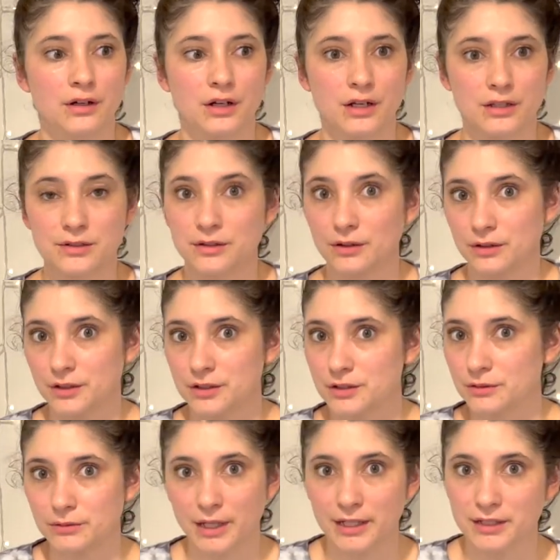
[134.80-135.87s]
as long as
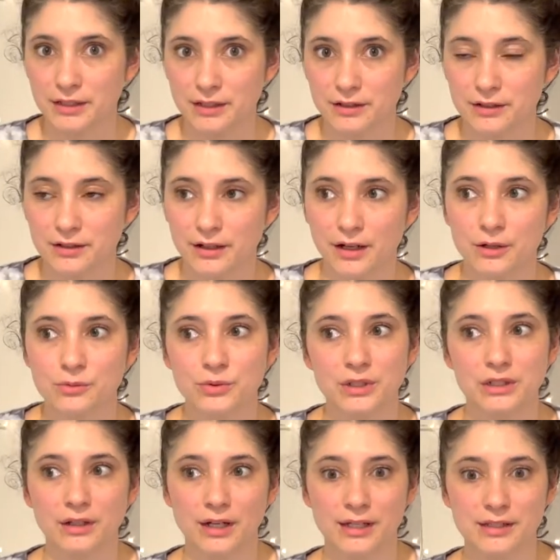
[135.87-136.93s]
you like it. I
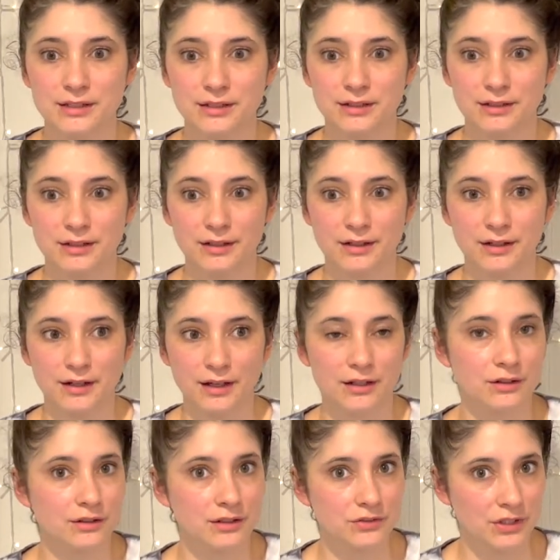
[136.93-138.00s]
realized I
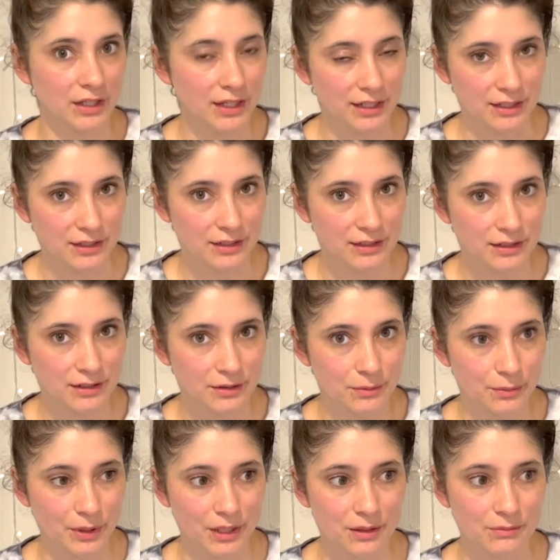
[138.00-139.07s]
don't even like it,
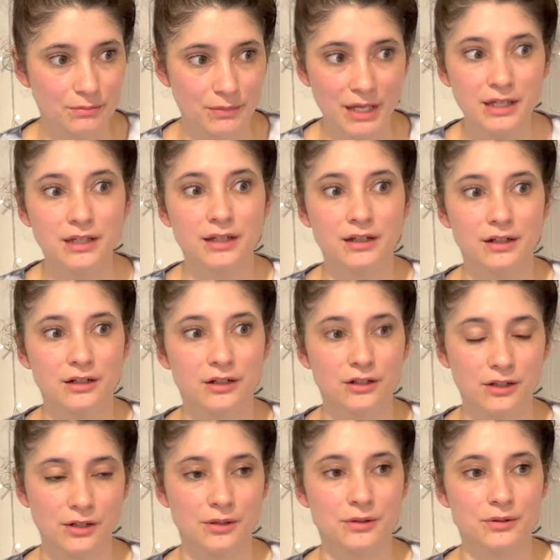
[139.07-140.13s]
but I'm making
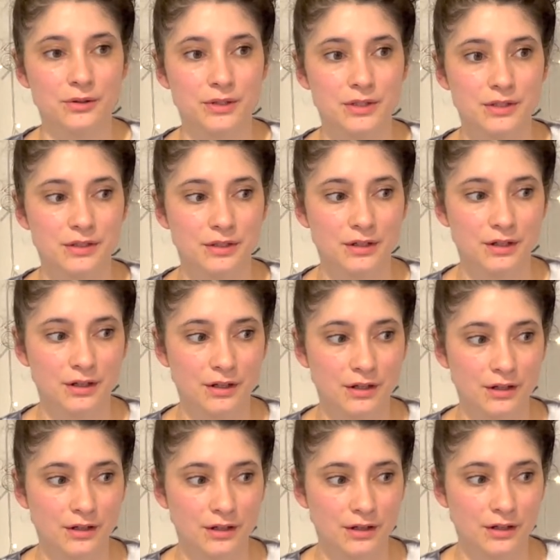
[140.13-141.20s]
clothes
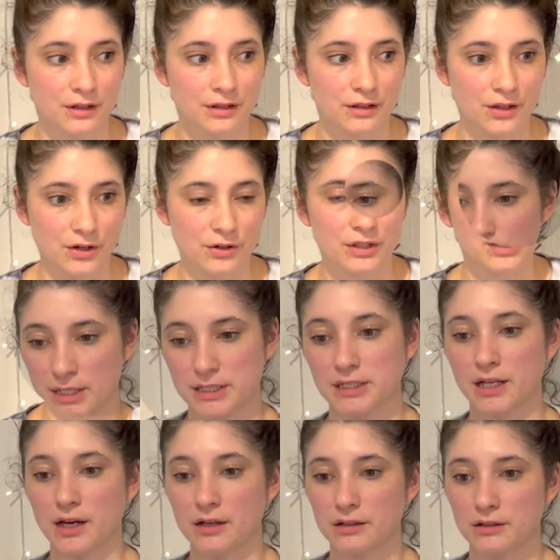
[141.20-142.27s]
that are in this
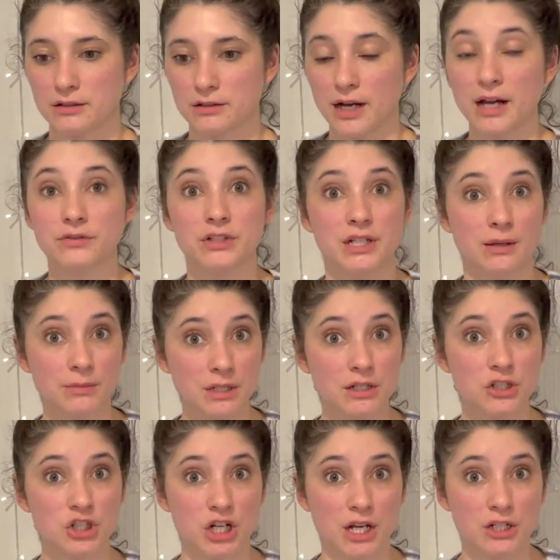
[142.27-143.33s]
style. I've attempted to
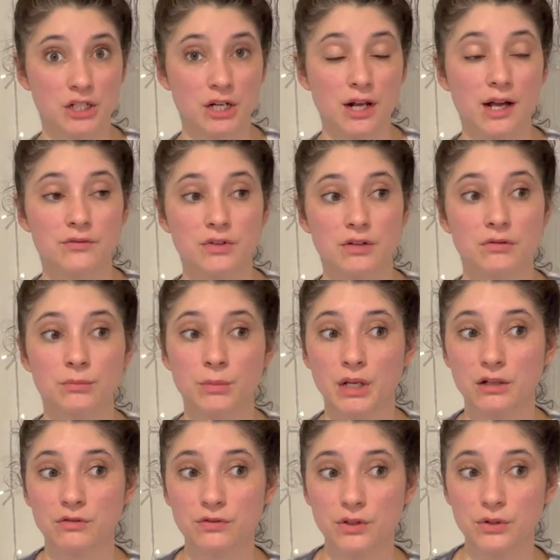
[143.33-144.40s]
change it. I've even made
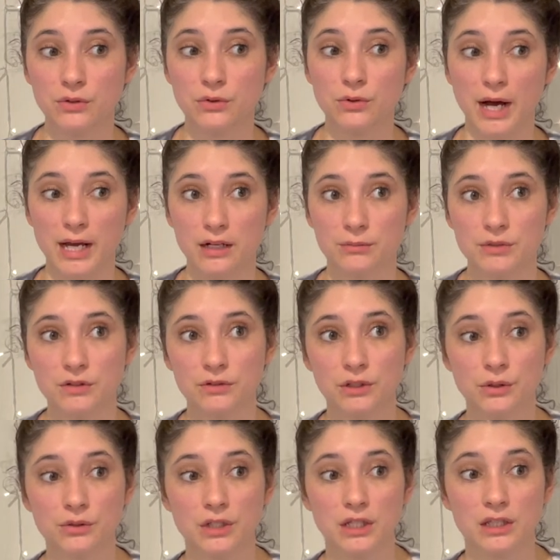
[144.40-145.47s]
a few items of
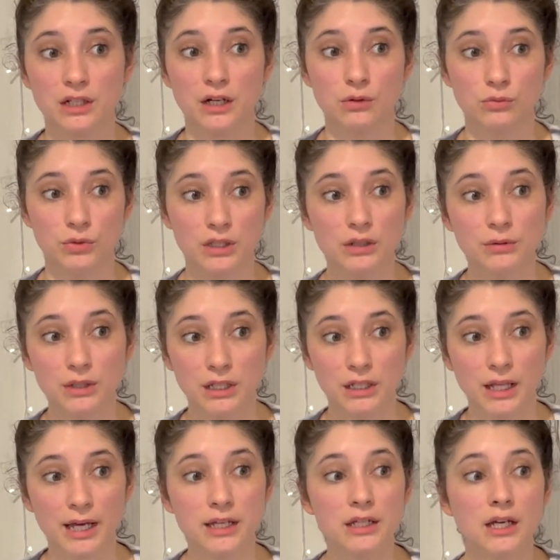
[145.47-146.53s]
clothing that I really, really
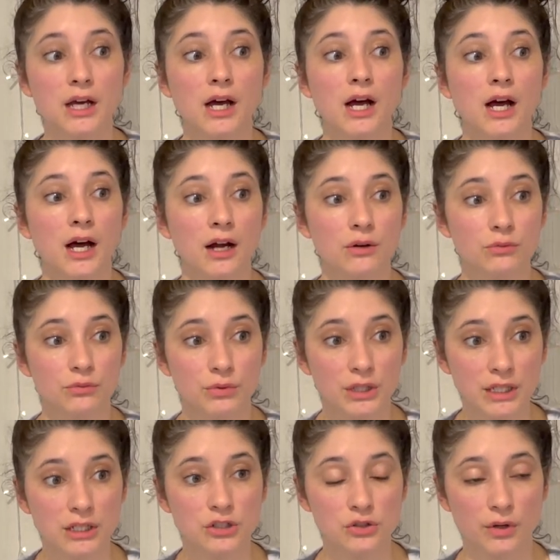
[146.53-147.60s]
like. I
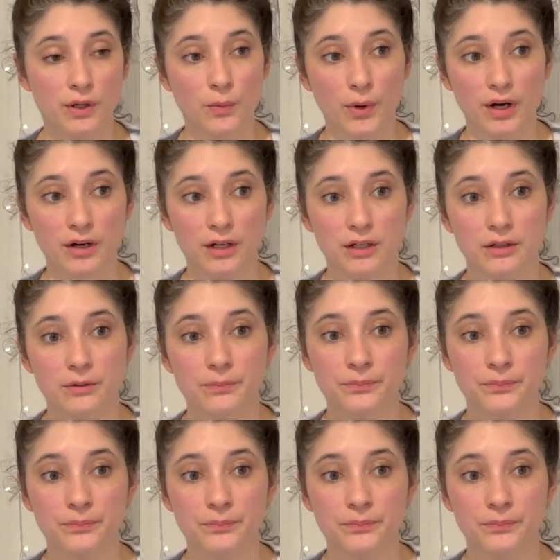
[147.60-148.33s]
really enjoy wearing,